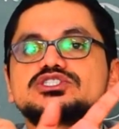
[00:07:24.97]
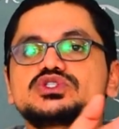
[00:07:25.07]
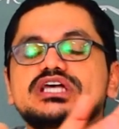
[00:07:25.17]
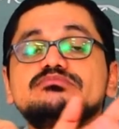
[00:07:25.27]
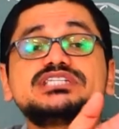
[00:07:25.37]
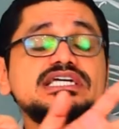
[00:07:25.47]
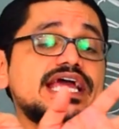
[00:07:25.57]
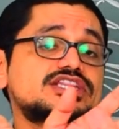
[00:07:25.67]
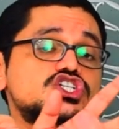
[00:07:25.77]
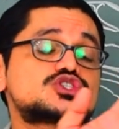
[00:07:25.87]
So something
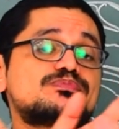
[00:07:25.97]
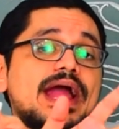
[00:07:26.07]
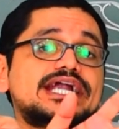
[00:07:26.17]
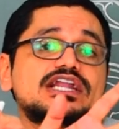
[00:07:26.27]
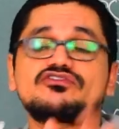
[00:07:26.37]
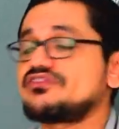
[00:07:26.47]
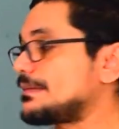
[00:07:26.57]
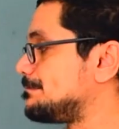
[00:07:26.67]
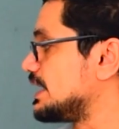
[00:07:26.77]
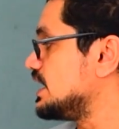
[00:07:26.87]
like the spider
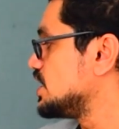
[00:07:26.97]
web,